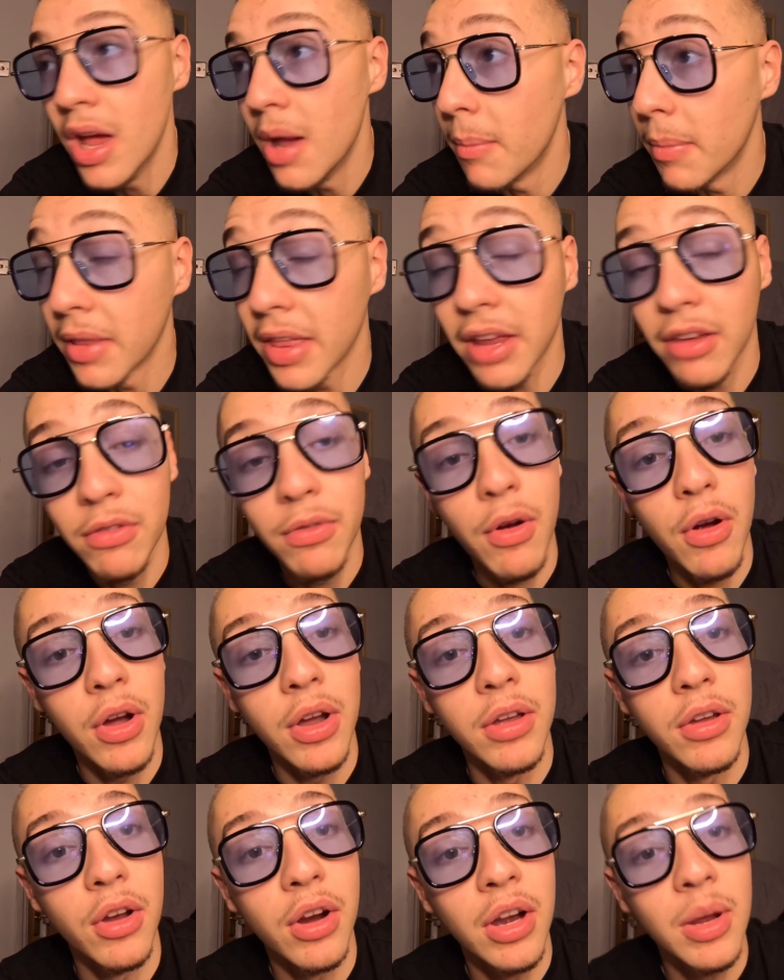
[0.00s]
But that's
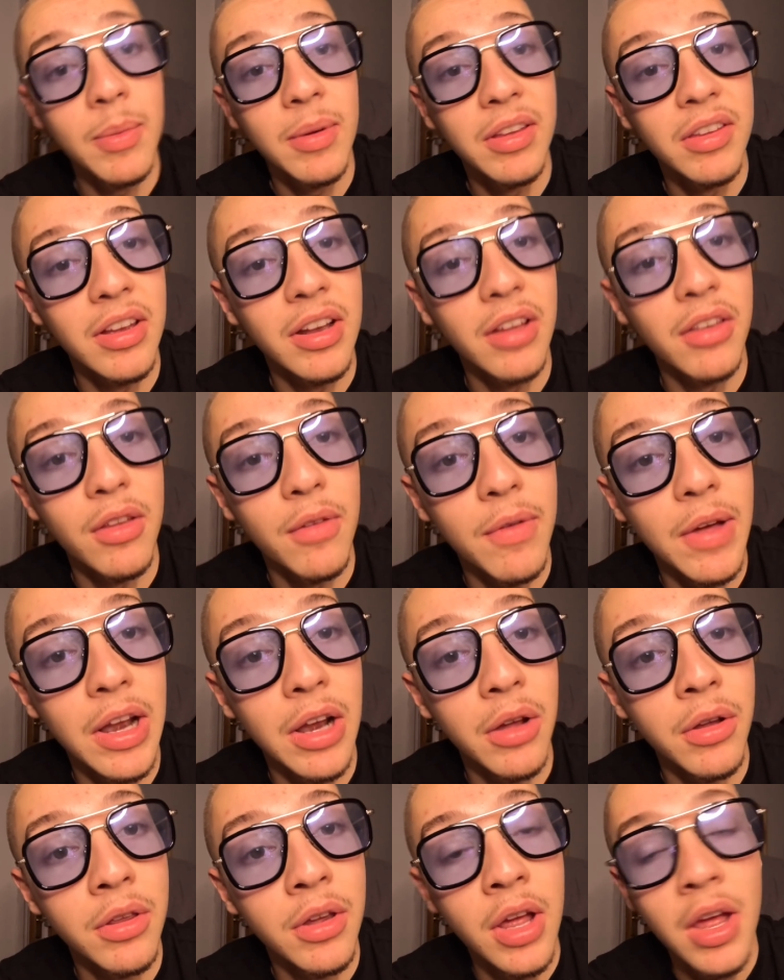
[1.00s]
fine. You're going to be seen as the
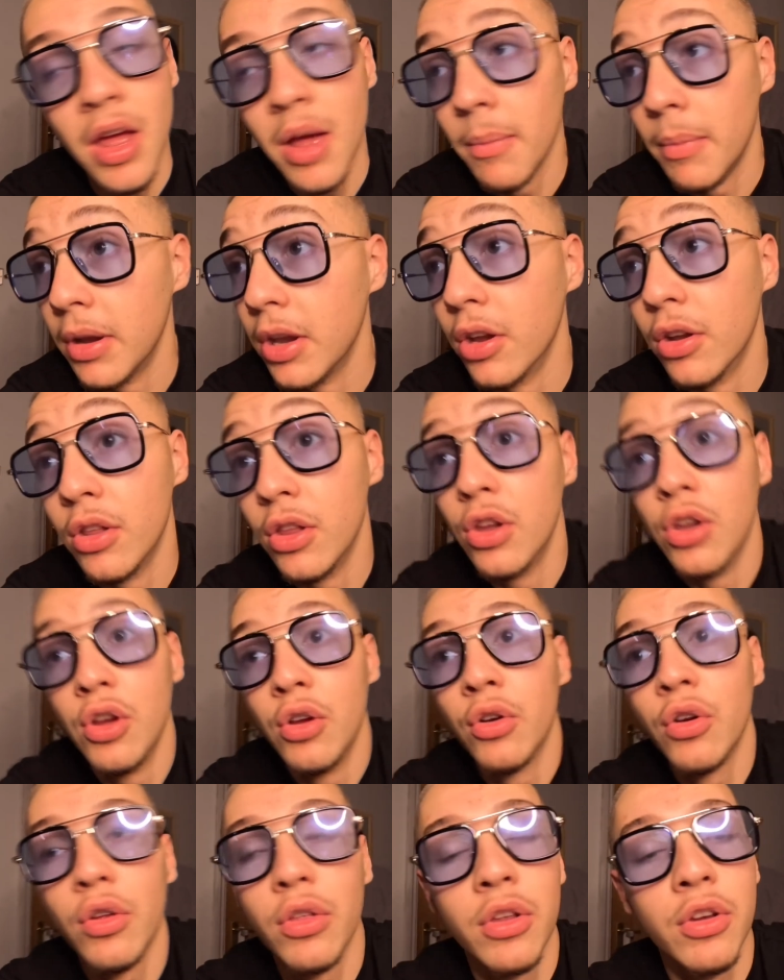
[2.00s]
villain, but you're
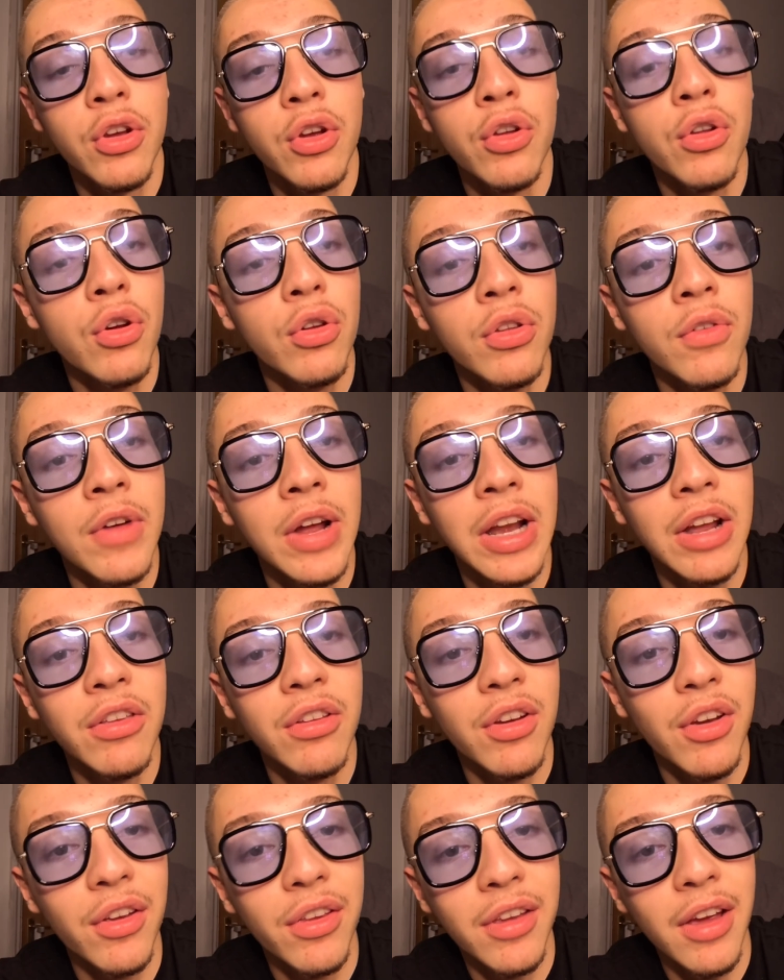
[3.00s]
not the villain
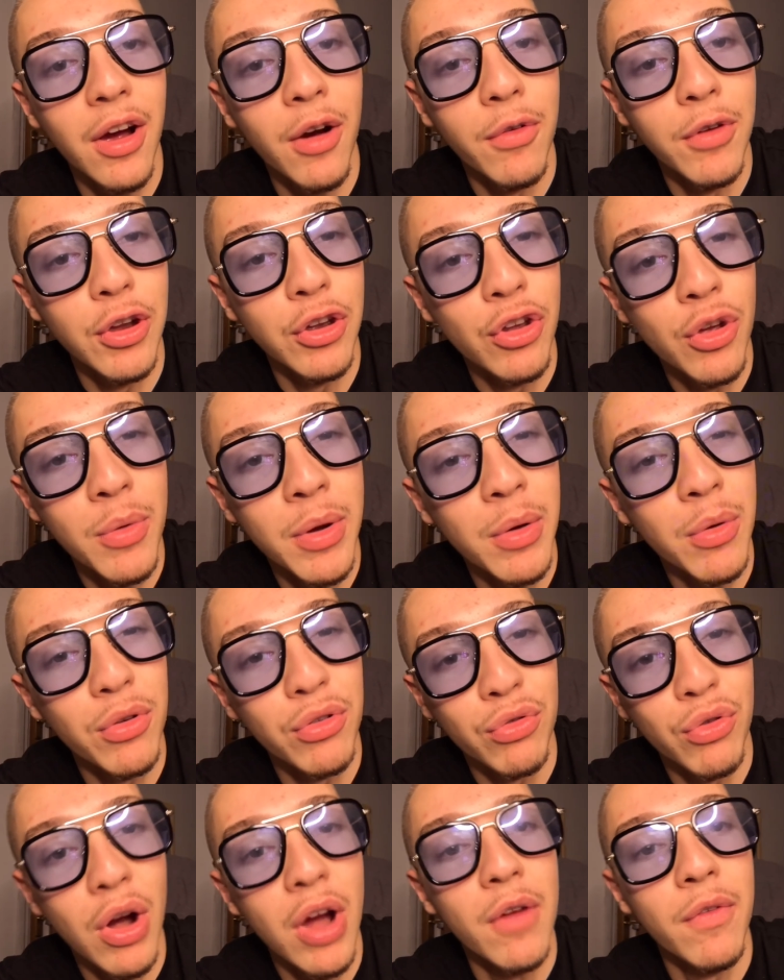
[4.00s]
to yourself. You're doing
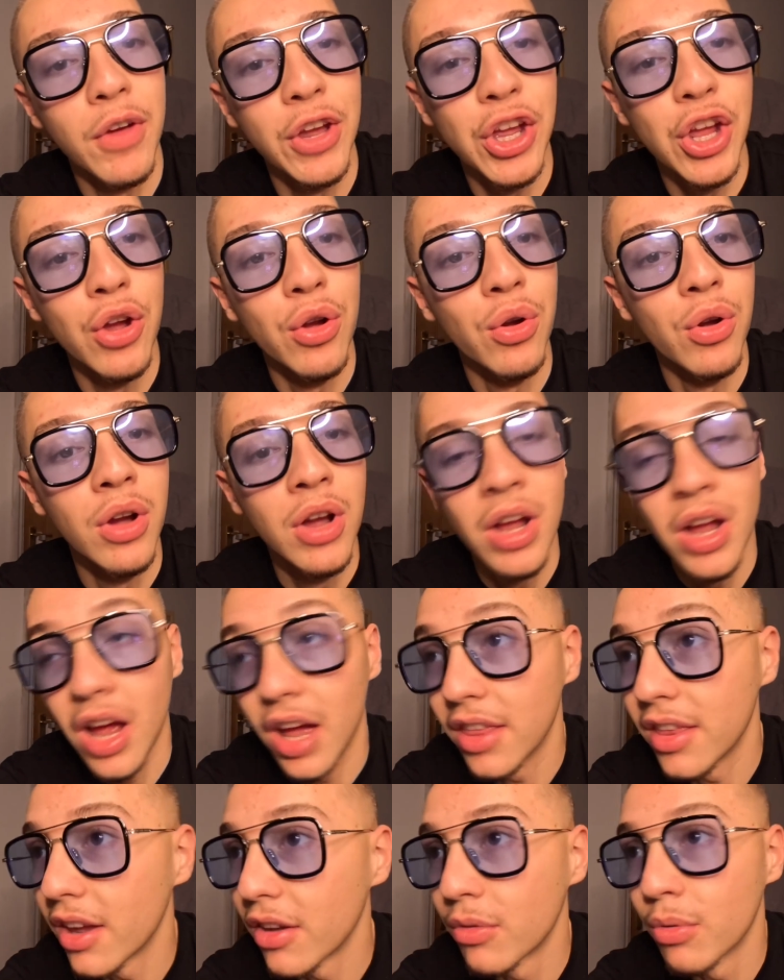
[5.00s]
what's right for you,
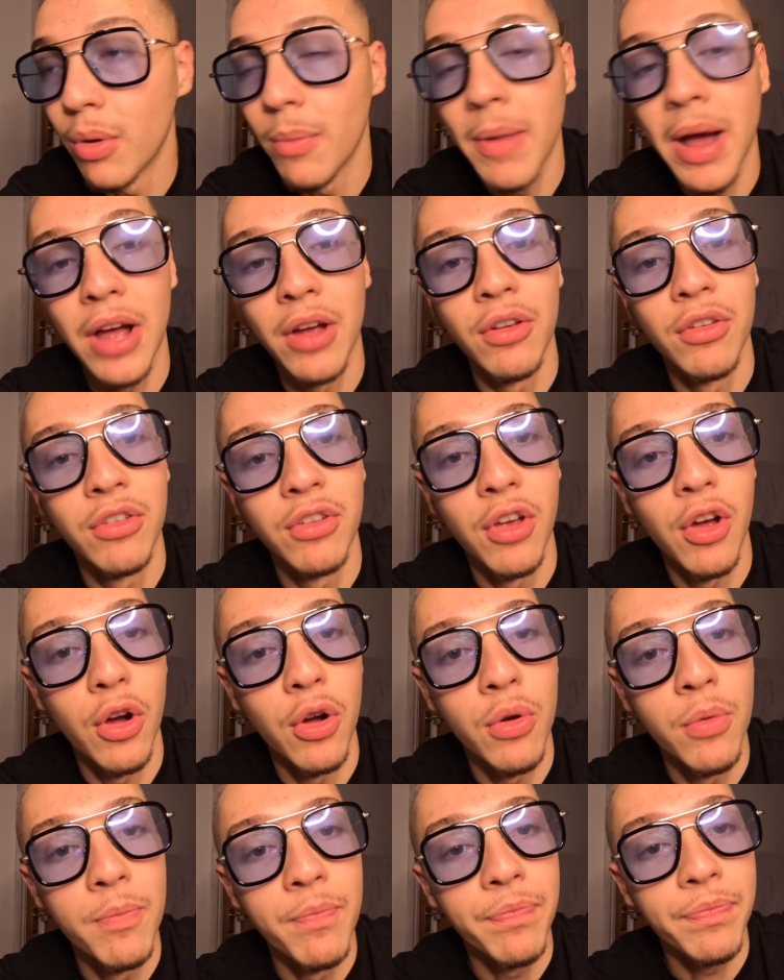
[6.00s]
and that's what matters.
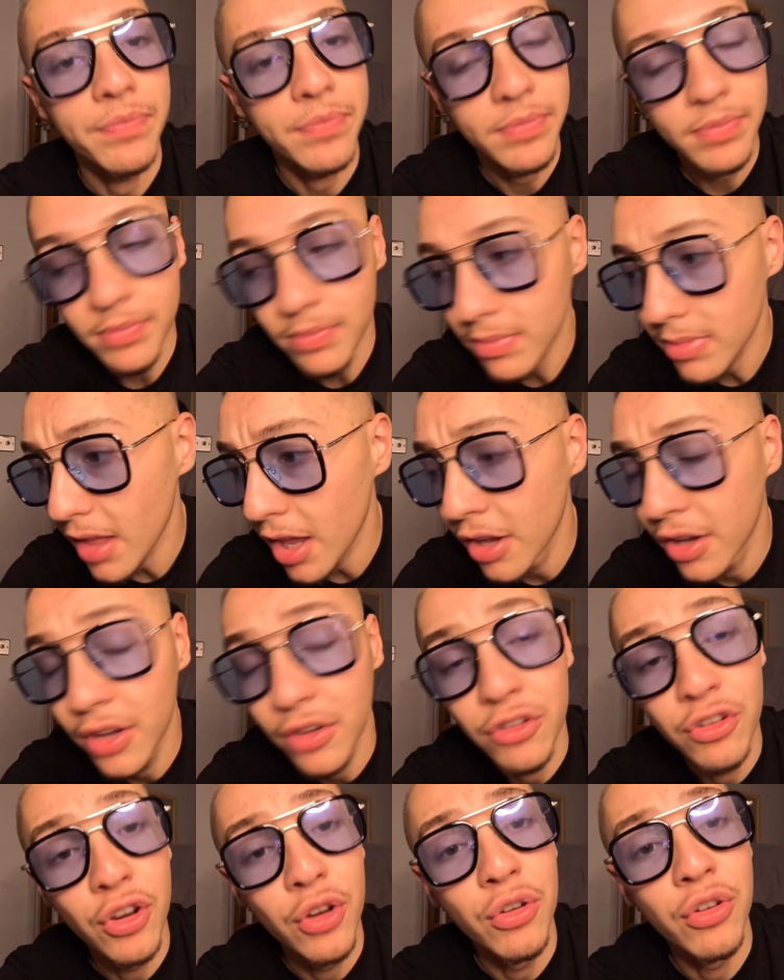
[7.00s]
So
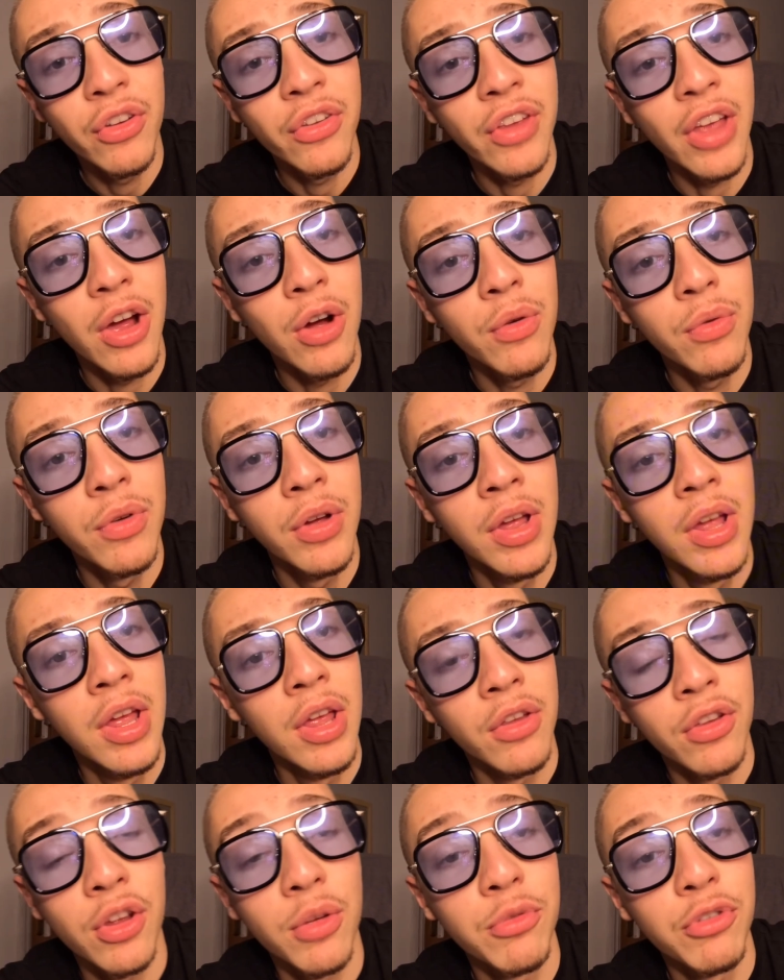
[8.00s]
choose yourself.
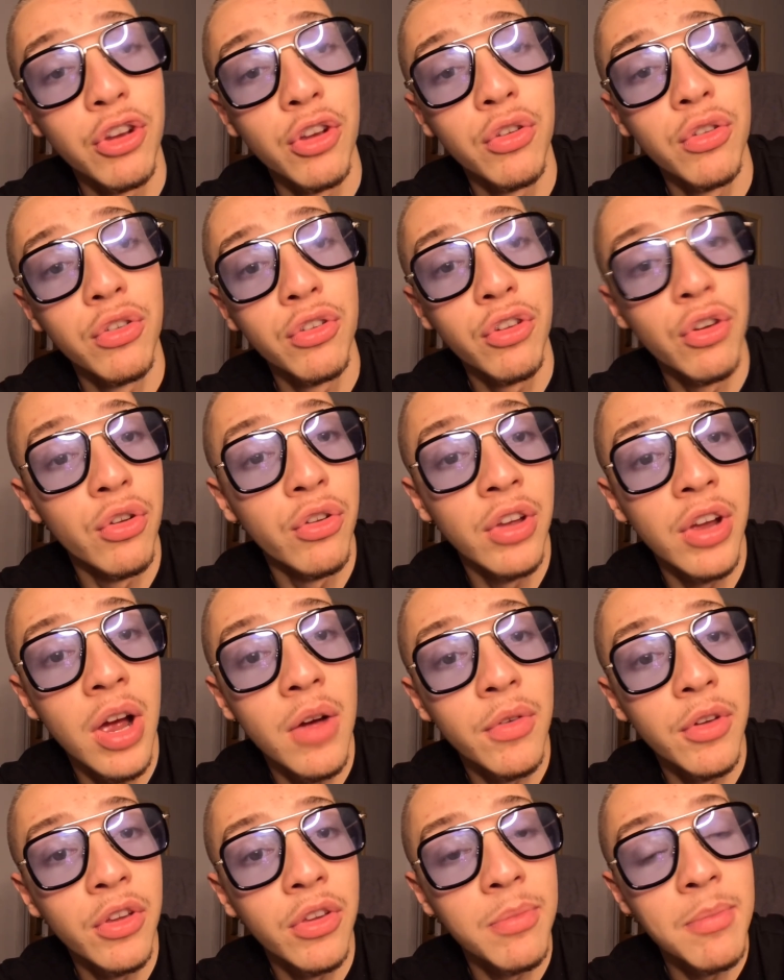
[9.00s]
Stop choosing
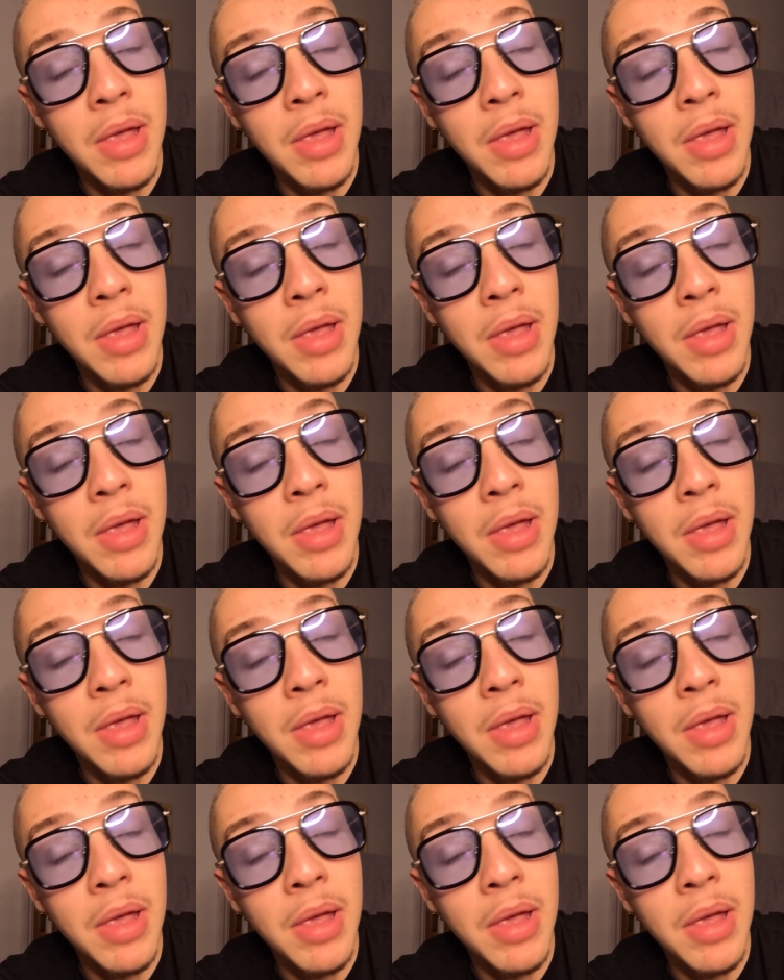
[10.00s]
others.